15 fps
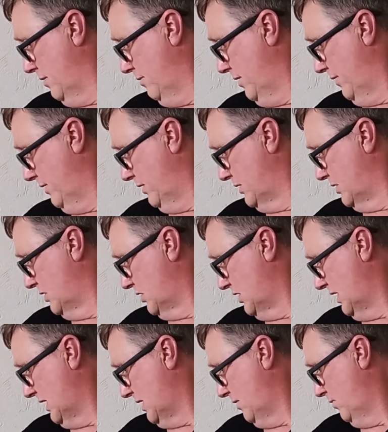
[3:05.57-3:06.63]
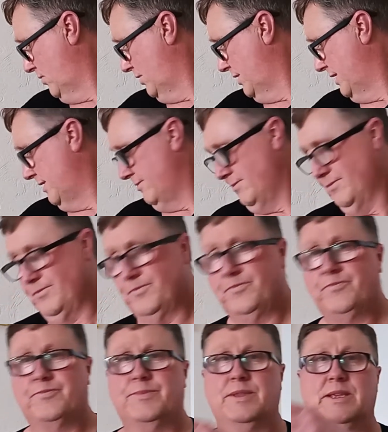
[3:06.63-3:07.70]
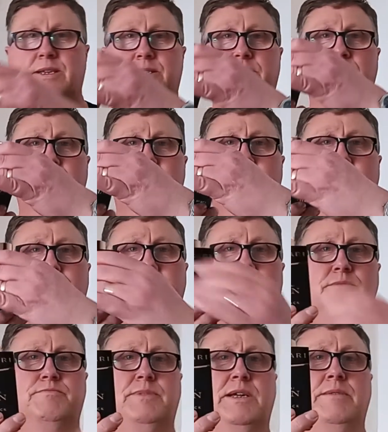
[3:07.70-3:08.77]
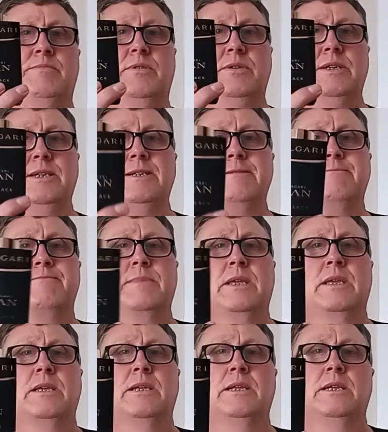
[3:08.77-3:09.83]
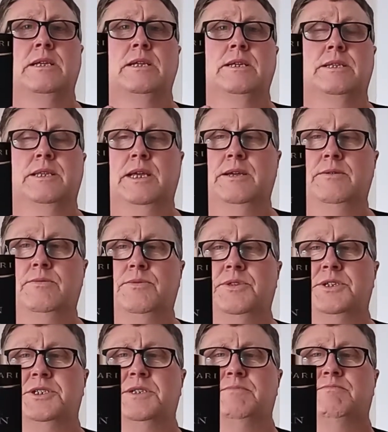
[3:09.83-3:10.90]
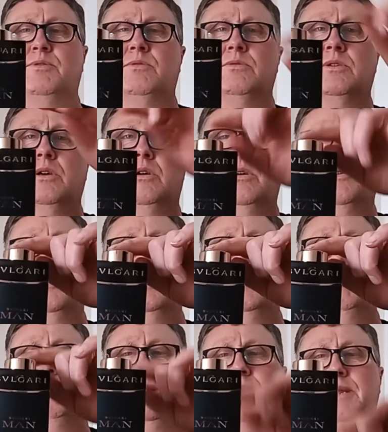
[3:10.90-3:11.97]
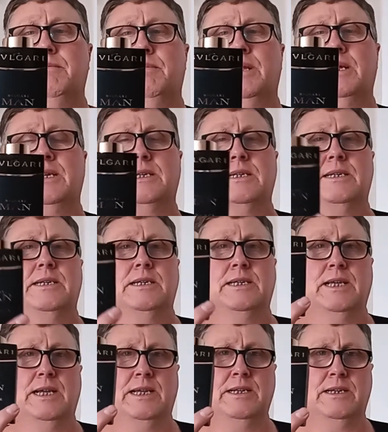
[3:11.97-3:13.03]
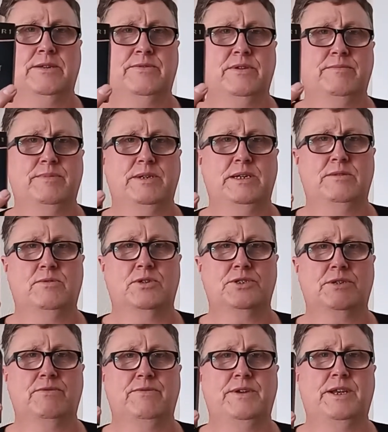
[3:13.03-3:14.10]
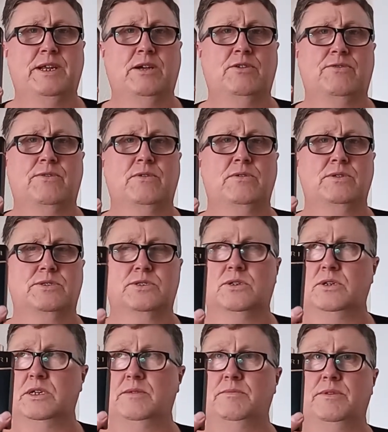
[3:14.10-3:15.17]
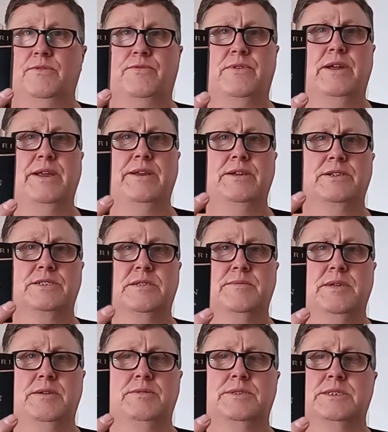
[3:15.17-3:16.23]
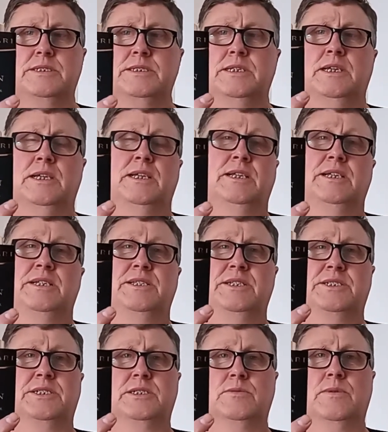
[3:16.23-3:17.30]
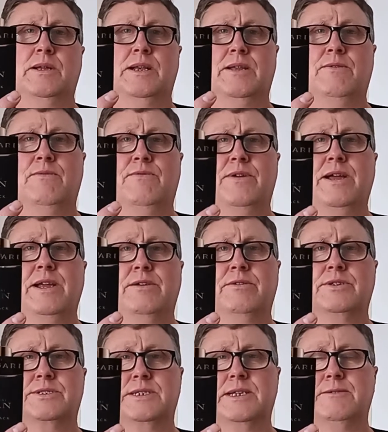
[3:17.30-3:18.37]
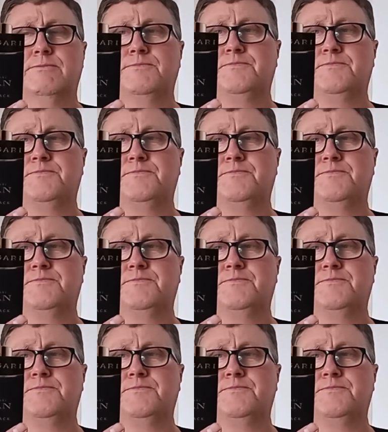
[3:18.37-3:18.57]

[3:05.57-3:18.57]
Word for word: Moving on to the second one now. Is this one, this bad boy here. Now, this is Bulgari Man in Black. Again, if you've been watching videos for a long time in the fragrance community, this is a well-known fragrance now.